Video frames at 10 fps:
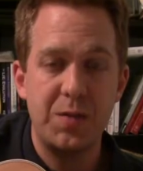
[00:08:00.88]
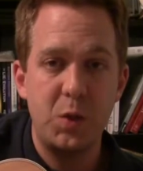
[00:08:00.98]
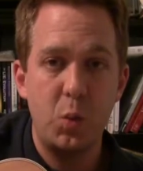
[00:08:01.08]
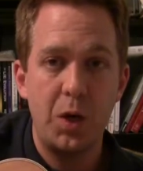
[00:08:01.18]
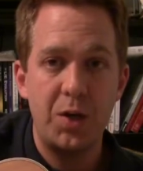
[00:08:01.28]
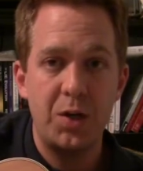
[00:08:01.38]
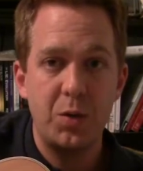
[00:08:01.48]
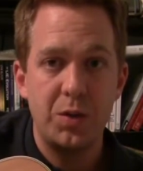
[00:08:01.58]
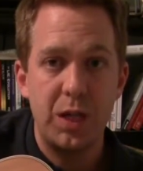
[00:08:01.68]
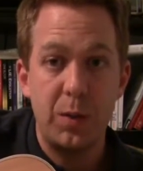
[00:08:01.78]
if you wanted to
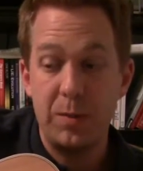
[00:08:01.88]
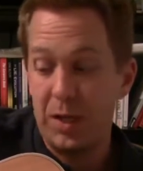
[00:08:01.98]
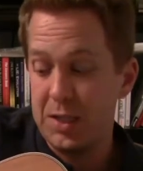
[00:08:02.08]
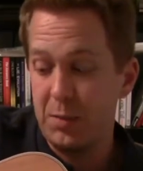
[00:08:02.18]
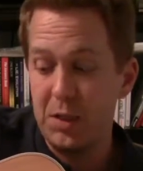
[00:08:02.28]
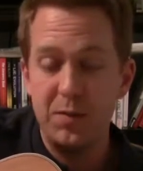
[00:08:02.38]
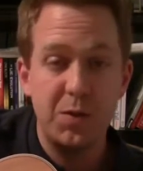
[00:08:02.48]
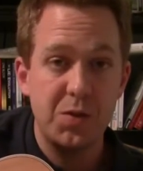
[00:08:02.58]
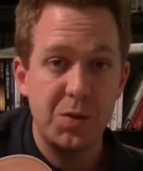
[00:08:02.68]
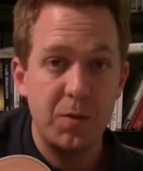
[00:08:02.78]
do it that way, possibly even
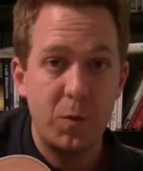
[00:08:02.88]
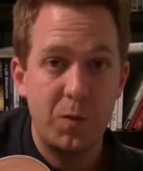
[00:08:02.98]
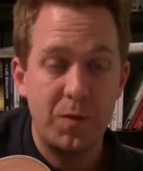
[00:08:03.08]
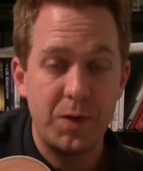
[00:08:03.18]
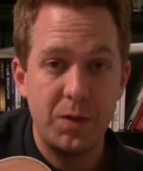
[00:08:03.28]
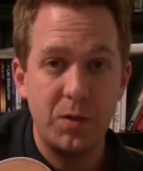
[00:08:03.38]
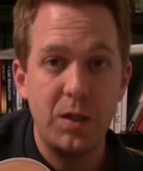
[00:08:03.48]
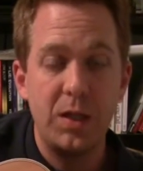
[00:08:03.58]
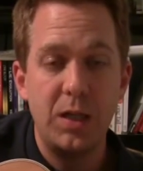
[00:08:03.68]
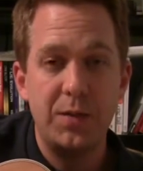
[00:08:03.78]
using your fourth finger
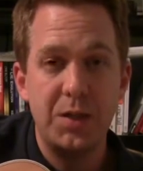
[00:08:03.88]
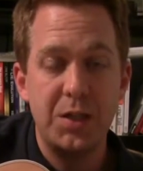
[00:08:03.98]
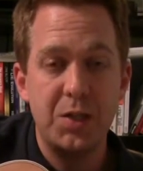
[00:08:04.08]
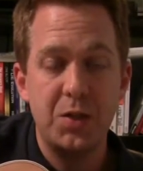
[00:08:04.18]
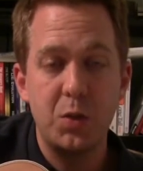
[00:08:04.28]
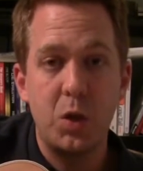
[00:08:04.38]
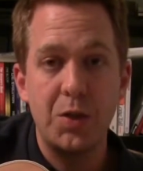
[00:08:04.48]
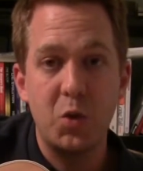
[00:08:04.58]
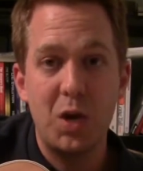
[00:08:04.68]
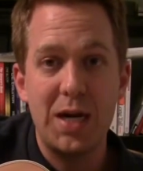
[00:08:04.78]
if you needed to on
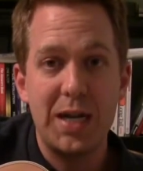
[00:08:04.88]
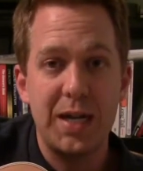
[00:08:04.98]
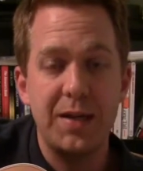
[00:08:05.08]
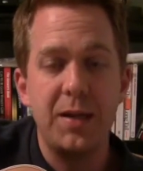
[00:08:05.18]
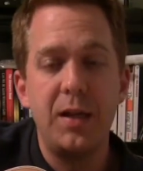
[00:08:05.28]
your right hand.